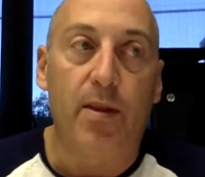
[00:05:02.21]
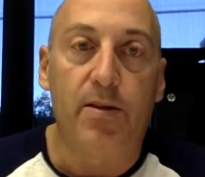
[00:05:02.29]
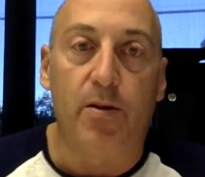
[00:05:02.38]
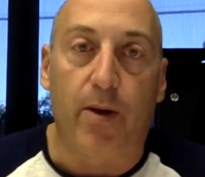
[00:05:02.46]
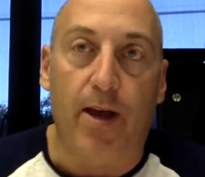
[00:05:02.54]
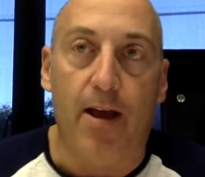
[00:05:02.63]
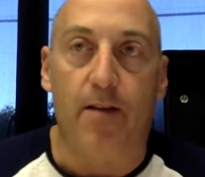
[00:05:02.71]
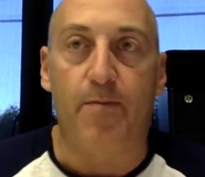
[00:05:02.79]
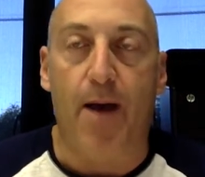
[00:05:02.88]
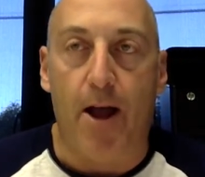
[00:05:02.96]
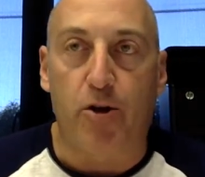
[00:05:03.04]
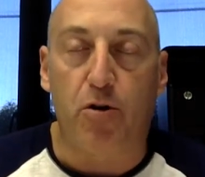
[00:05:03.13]
So again, if
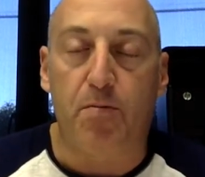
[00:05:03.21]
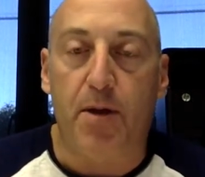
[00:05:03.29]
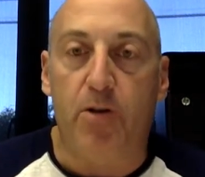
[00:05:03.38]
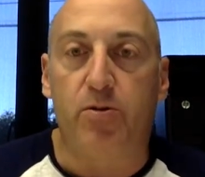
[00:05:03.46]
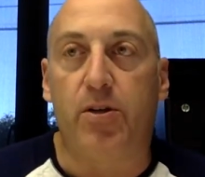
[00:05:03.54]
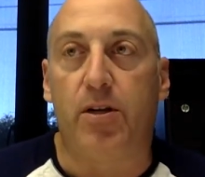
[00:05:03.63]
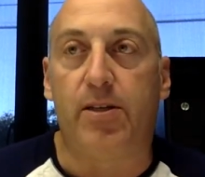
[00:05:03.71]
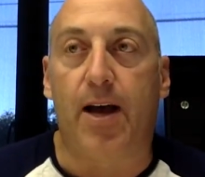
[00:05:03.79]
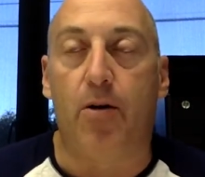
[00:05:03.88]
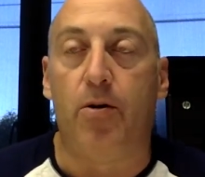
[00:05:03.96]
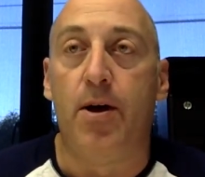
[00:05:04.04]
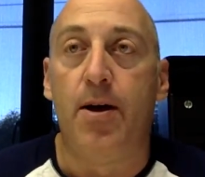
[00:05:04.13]
Patrick Peterson is
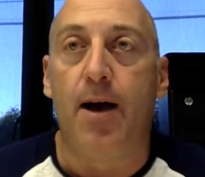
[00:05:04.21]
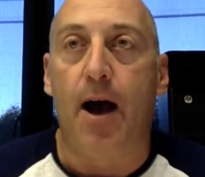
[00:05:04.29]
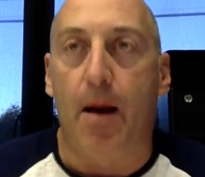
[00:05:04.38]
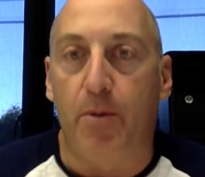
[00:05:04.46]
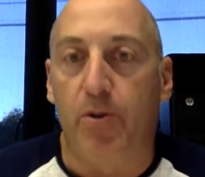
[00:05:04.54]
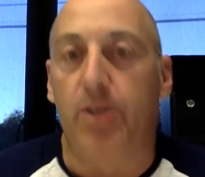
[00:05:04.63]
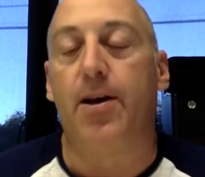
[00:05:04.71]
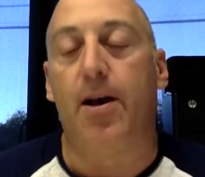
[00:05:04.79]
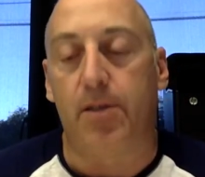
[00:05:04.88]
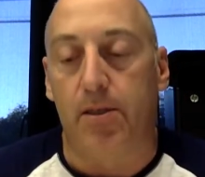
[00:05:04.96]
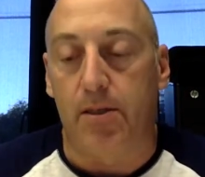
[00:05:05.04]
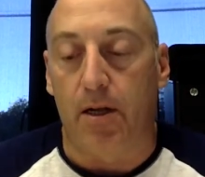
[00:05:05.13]
out, I'm using
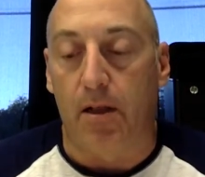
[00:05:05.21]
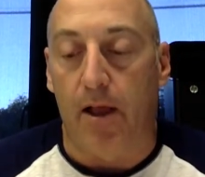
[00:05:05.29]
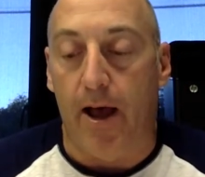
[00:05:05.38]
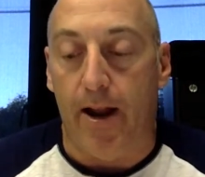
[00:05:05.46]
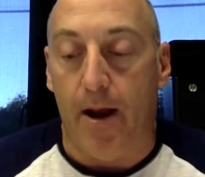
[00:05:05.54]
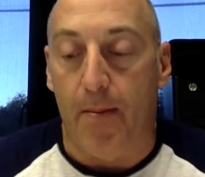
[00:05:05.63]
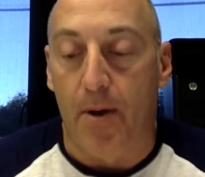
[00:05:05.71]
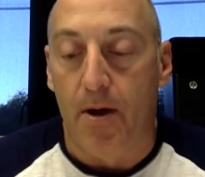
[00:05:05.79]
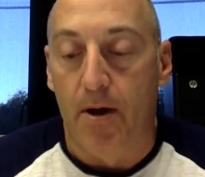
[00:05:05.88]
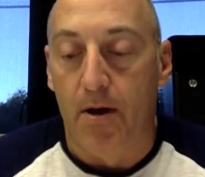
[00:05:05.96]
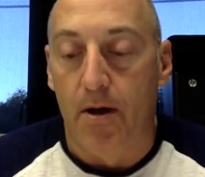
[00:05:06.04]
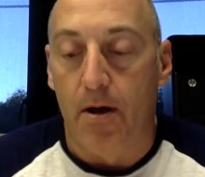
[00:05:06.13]
Cousins in a lineup,
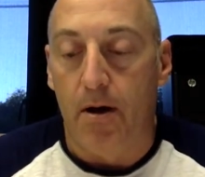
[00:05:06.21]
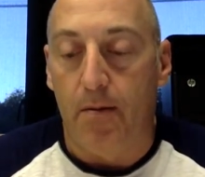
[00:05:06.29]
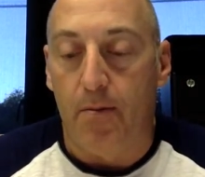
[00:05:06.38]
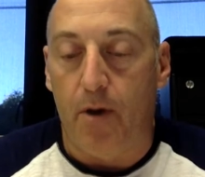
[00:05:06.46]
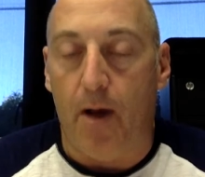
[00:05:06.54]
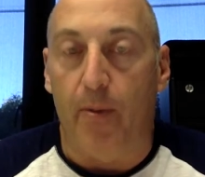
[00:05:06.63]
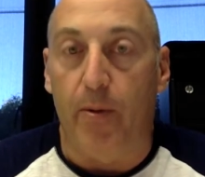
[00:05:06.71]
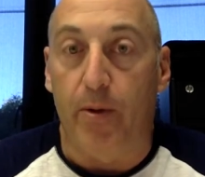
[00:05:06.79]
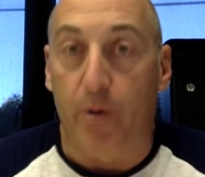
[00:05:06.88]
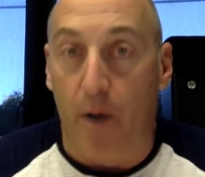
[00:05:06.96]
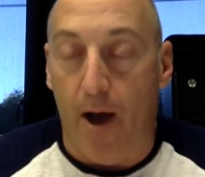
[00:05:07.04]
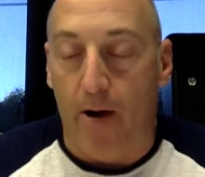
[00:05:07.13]
probably
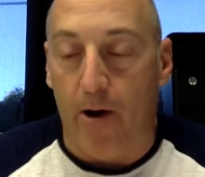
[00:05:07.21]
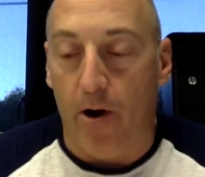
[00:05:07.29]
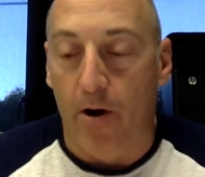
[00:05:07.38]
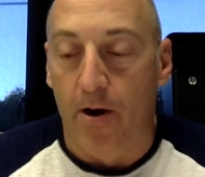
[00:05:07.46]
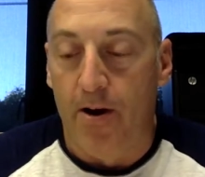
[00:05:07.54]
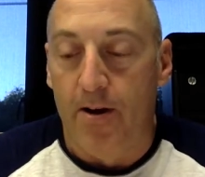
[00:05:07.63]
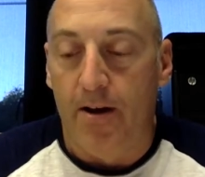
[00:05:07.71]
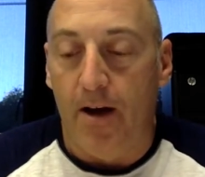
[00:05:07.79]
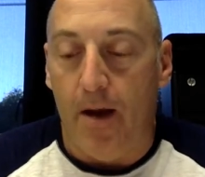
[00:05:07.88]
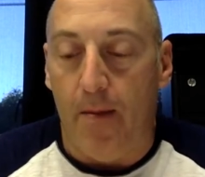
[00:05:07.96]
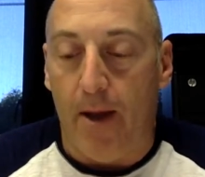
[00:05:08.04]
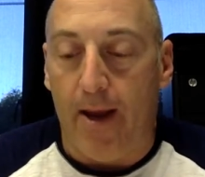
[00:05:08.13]
with Crowder.
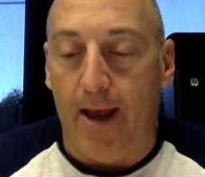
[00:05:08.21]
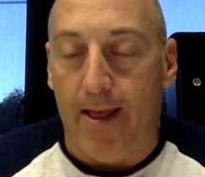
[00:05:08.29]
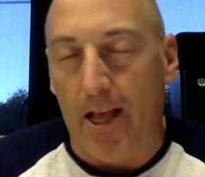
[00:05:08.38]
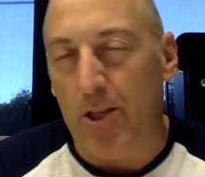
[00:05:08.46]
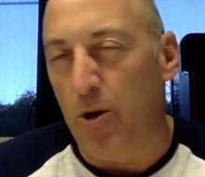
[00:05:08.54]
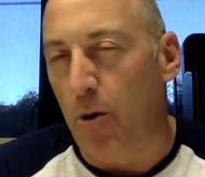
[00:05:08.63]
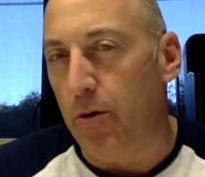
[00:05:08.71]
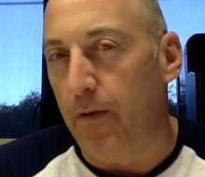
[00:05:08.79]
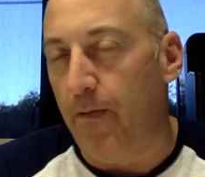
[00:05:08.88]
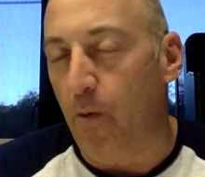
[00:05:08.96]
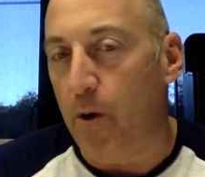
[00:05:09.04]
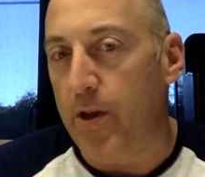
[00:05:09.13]
Again, that total
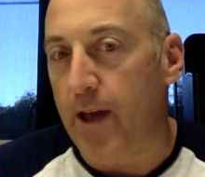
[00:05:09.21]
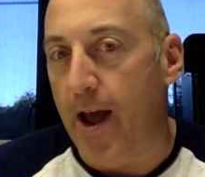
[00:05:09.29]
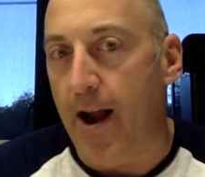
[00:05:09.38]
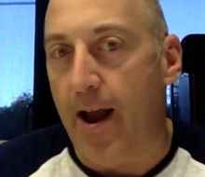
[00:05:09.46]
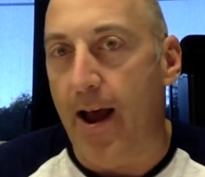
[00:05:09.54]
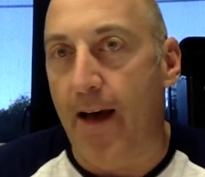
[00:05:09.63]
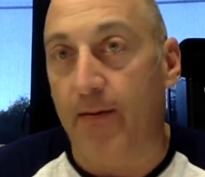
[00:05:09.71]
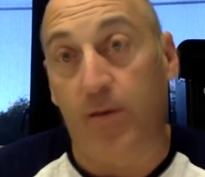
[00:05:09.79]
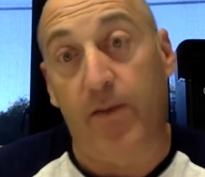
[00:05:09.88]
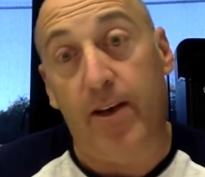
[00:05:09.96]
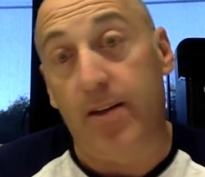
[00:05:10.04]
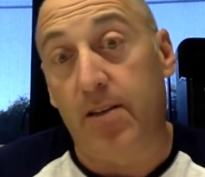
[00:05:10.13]
of 49.5. So
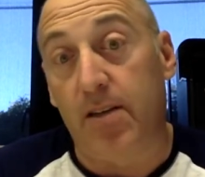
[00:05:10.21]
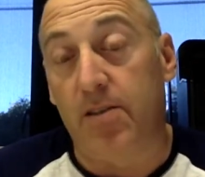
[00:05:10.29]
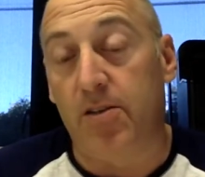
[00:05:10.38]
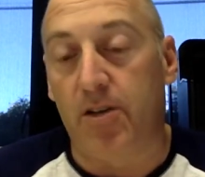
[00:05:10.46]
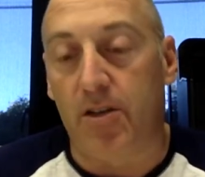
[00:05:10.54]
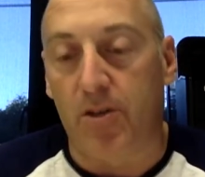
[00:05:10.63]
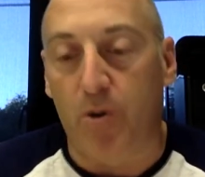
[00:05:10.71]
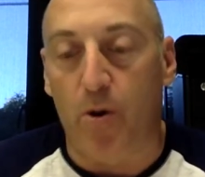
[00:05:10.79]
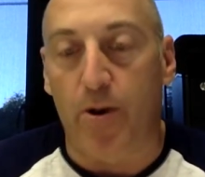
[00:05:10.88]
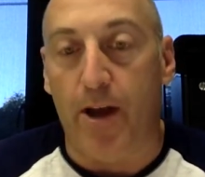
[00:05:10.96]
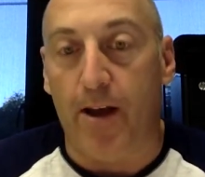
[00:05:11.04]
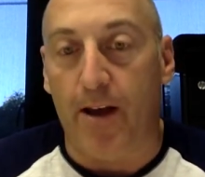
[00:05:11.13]
Vegas thinks they're going to score
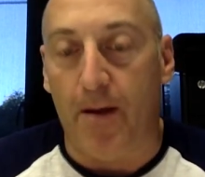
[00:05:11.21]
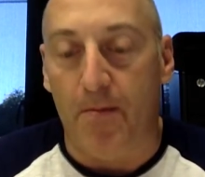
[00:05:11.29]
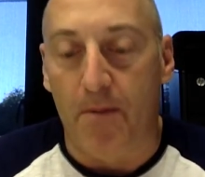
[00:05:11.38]
in that game.